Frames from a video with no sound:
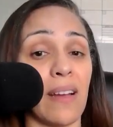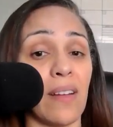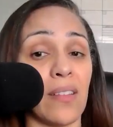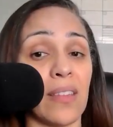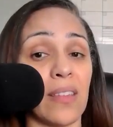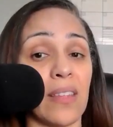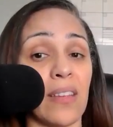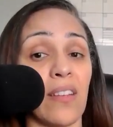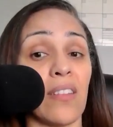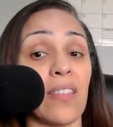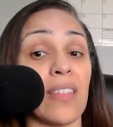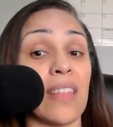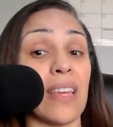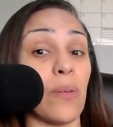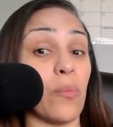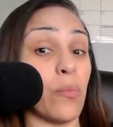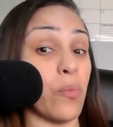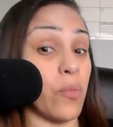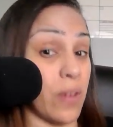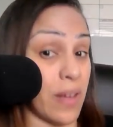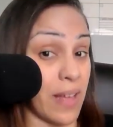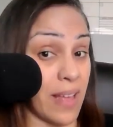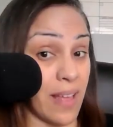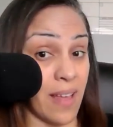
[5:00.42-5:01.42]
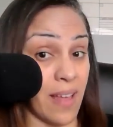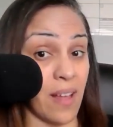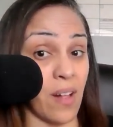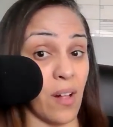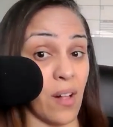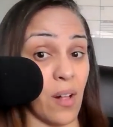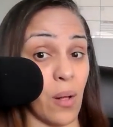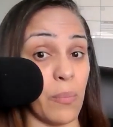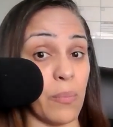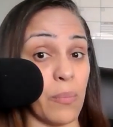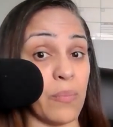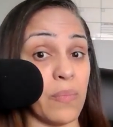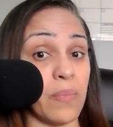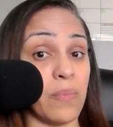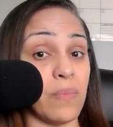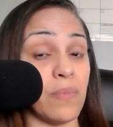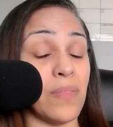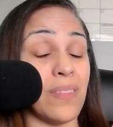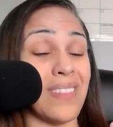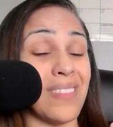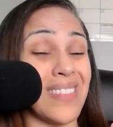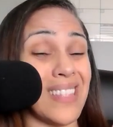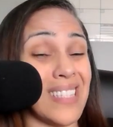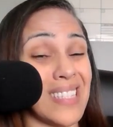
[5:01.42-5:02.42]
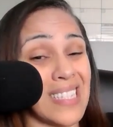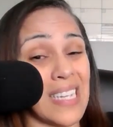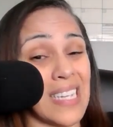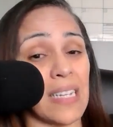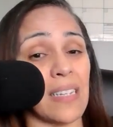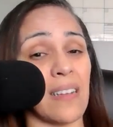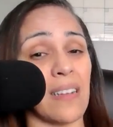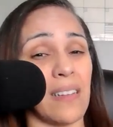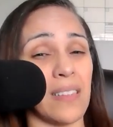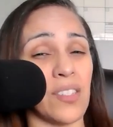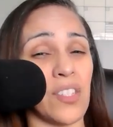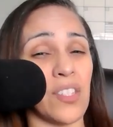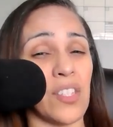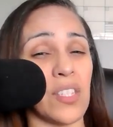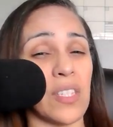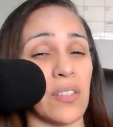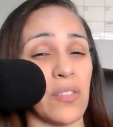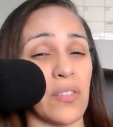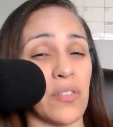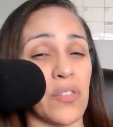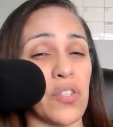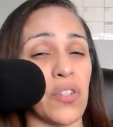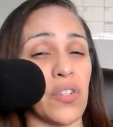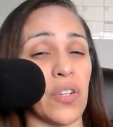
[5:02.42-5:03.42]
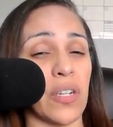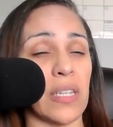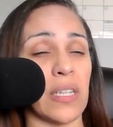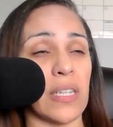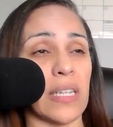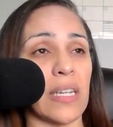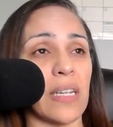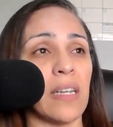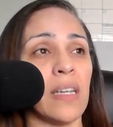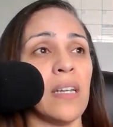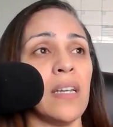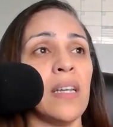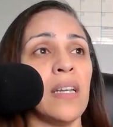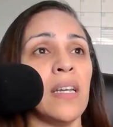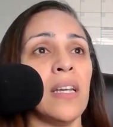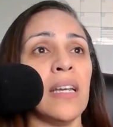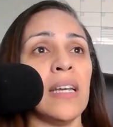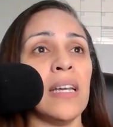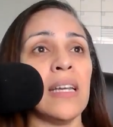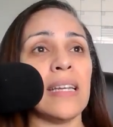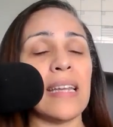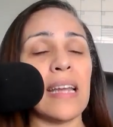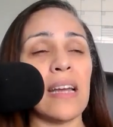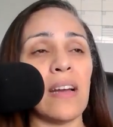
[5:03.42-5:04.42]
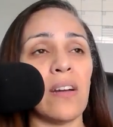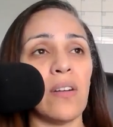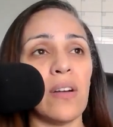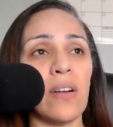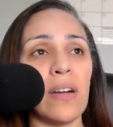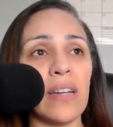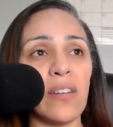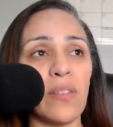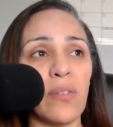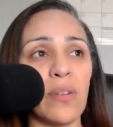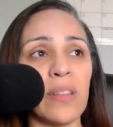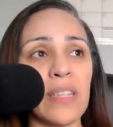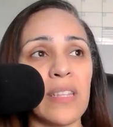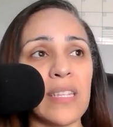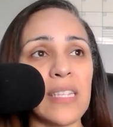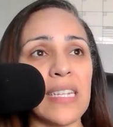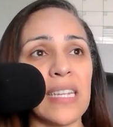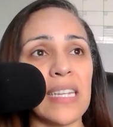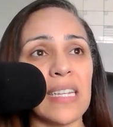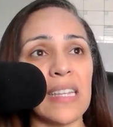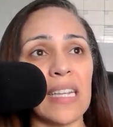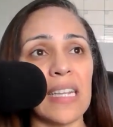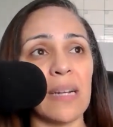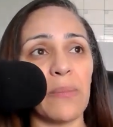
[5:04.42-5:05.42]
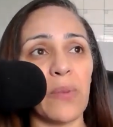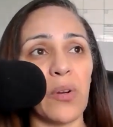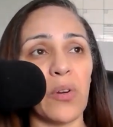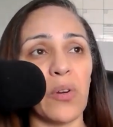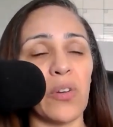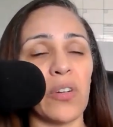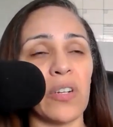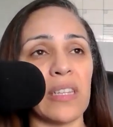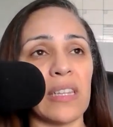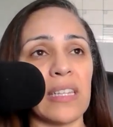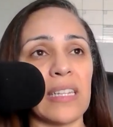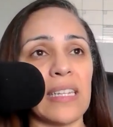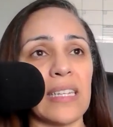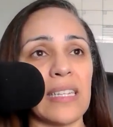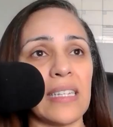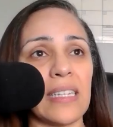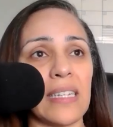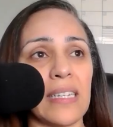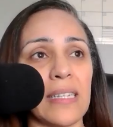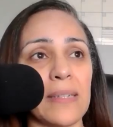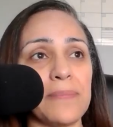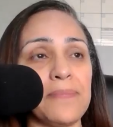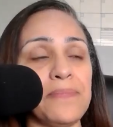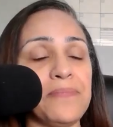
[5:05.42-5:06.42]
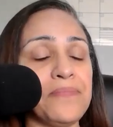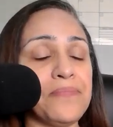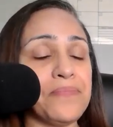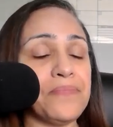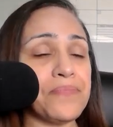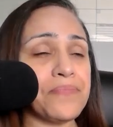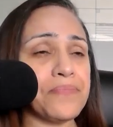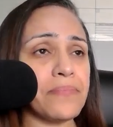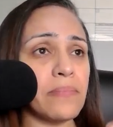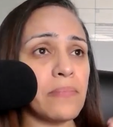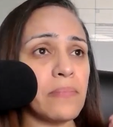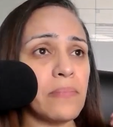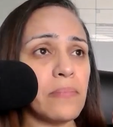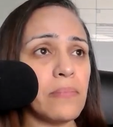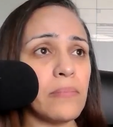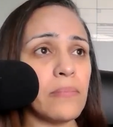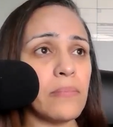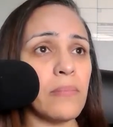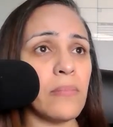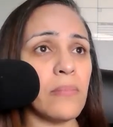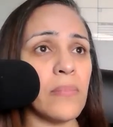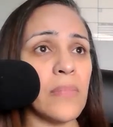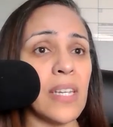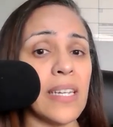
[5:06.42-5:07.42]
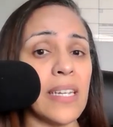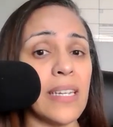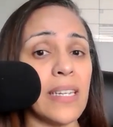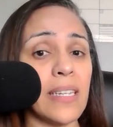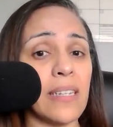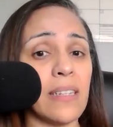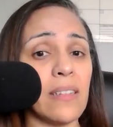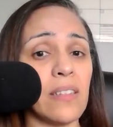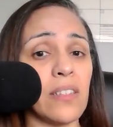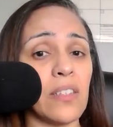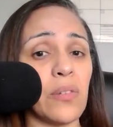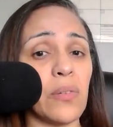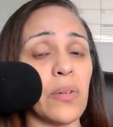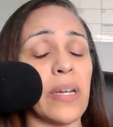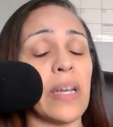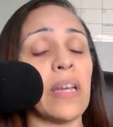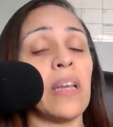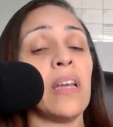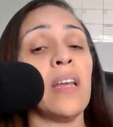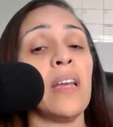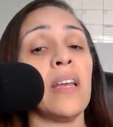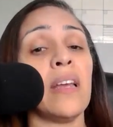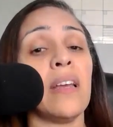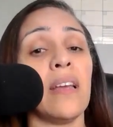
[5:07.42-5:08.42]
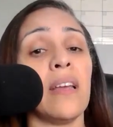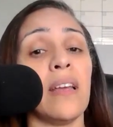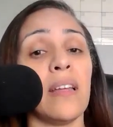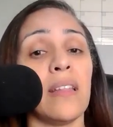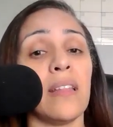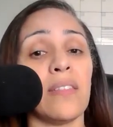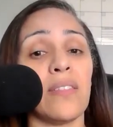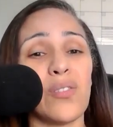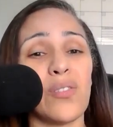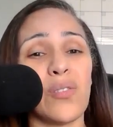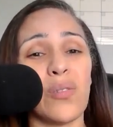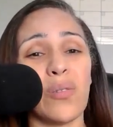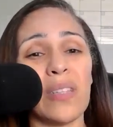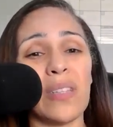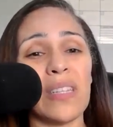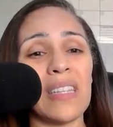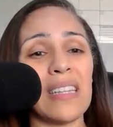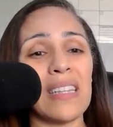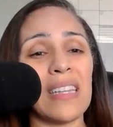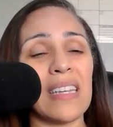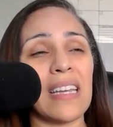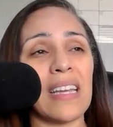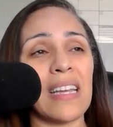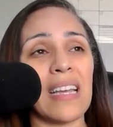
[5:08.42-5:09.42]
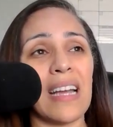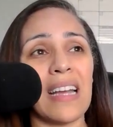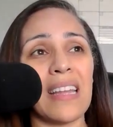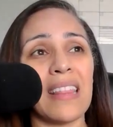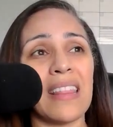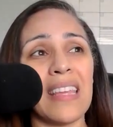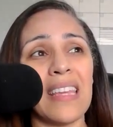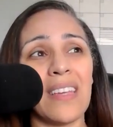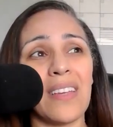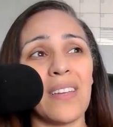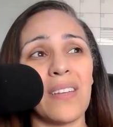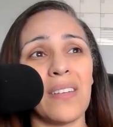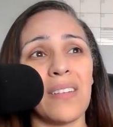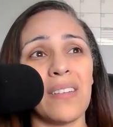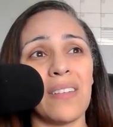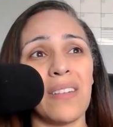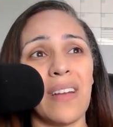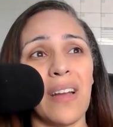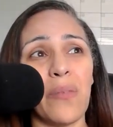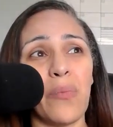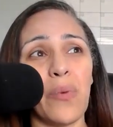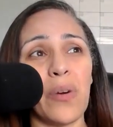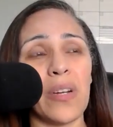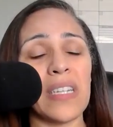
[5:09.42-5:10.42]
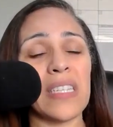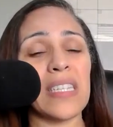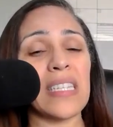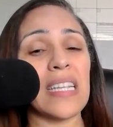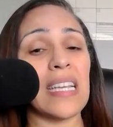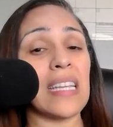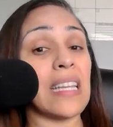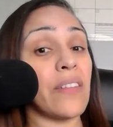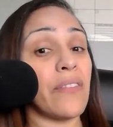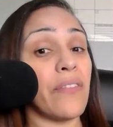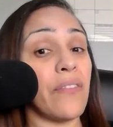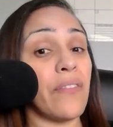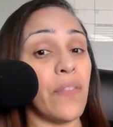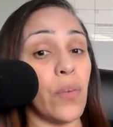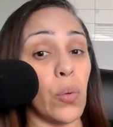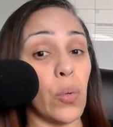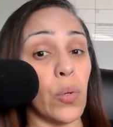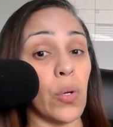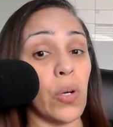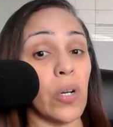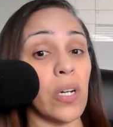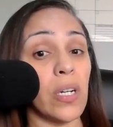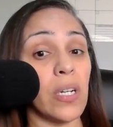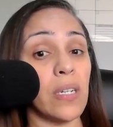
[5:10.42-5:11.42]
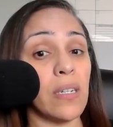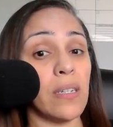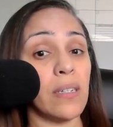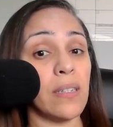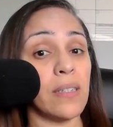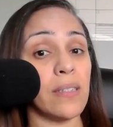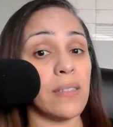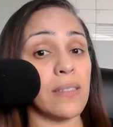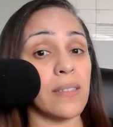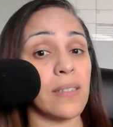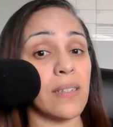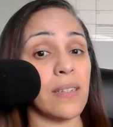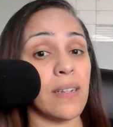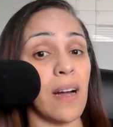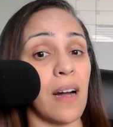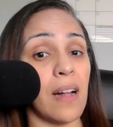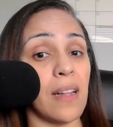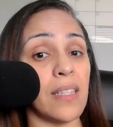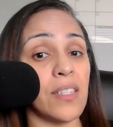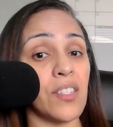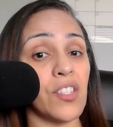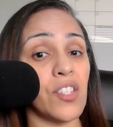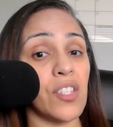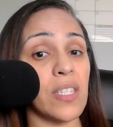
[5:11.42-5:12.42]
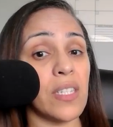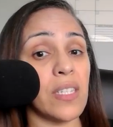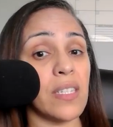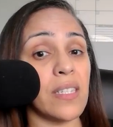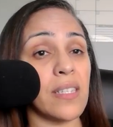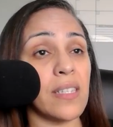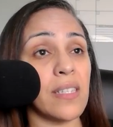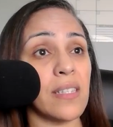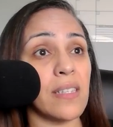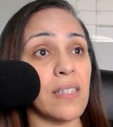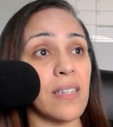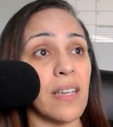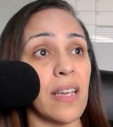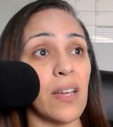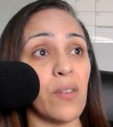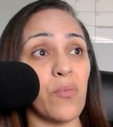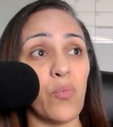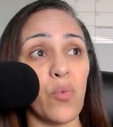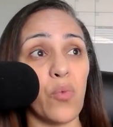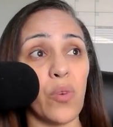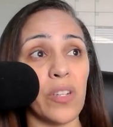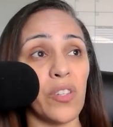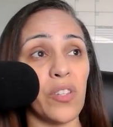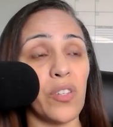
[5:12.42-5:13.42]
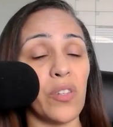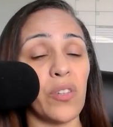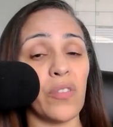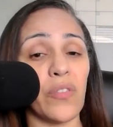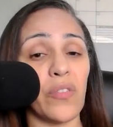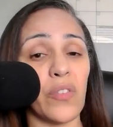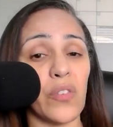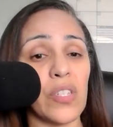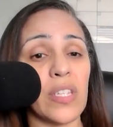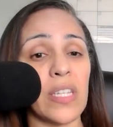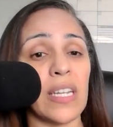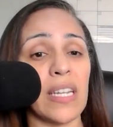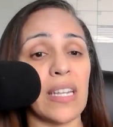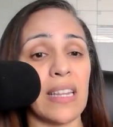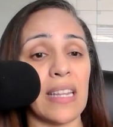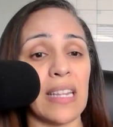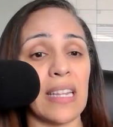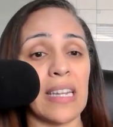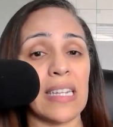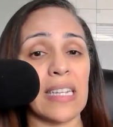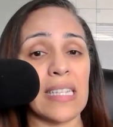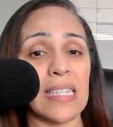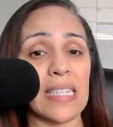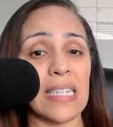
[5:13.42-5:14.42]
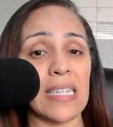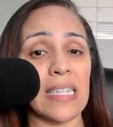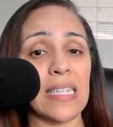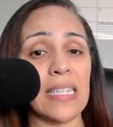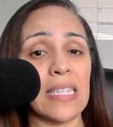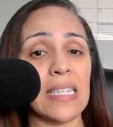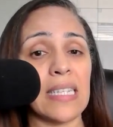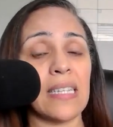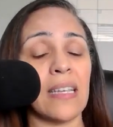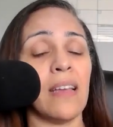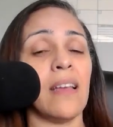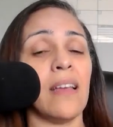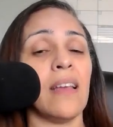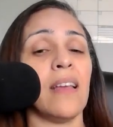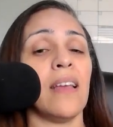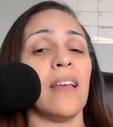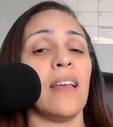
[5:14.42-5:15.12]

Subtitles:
out there that will help the technologists that are struggling. Now, I know in the state that I'm currently in Illinois, there's only I want to say 4 colleges in one university that exists.